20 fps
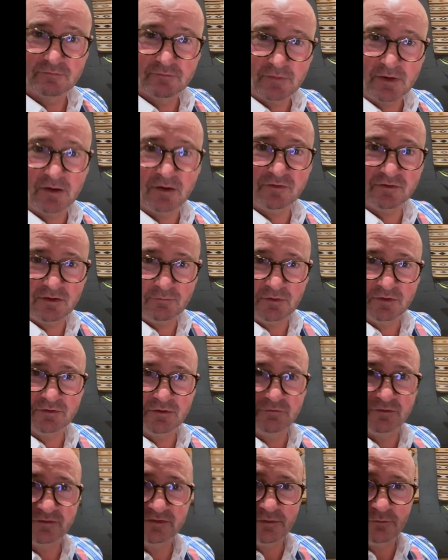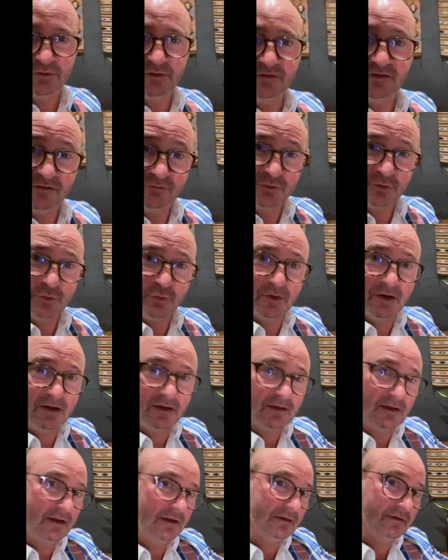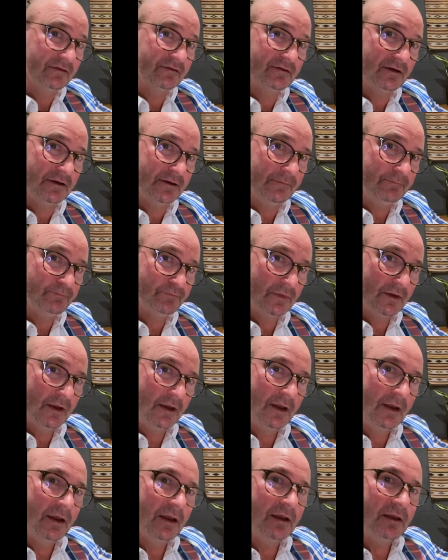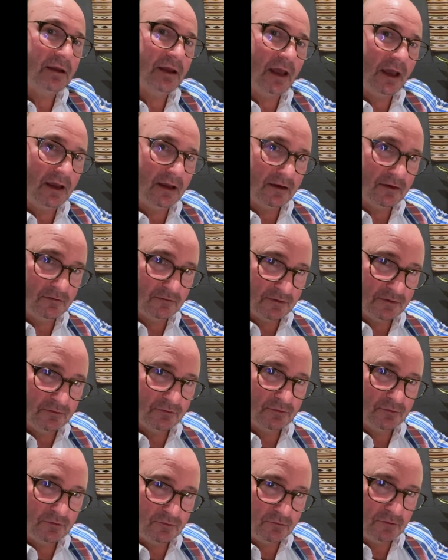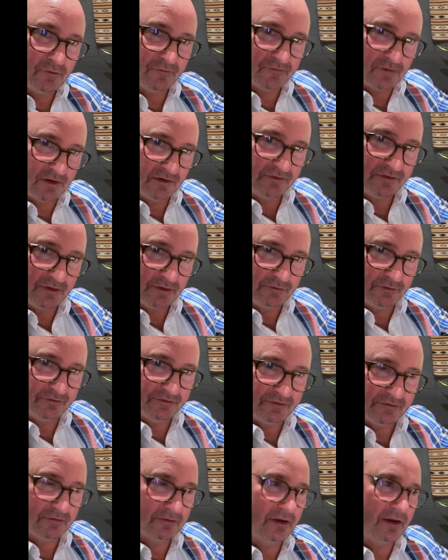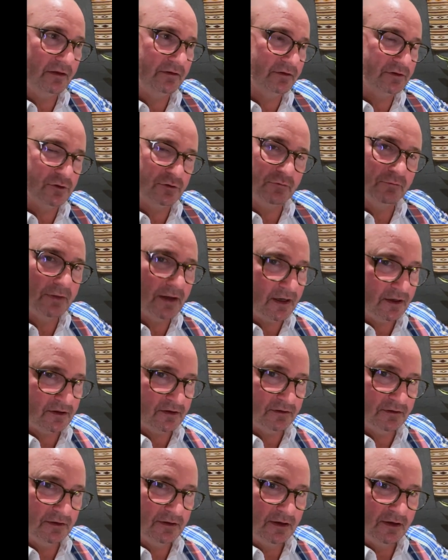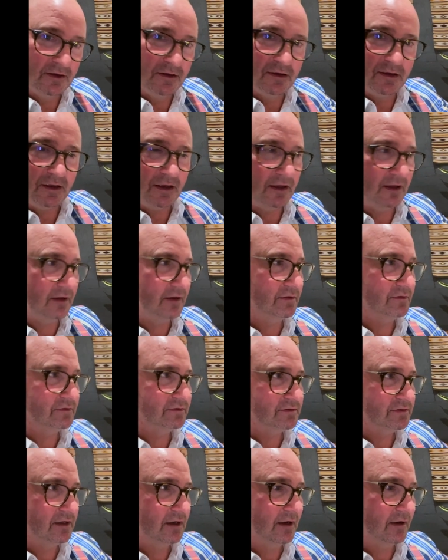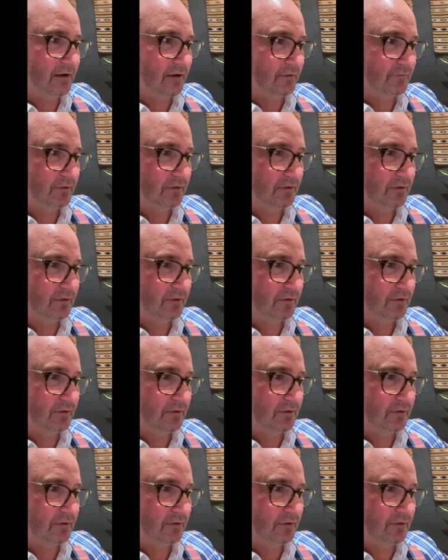I see myself as someone who sits between the distiller and your fine cells and the general market and uh,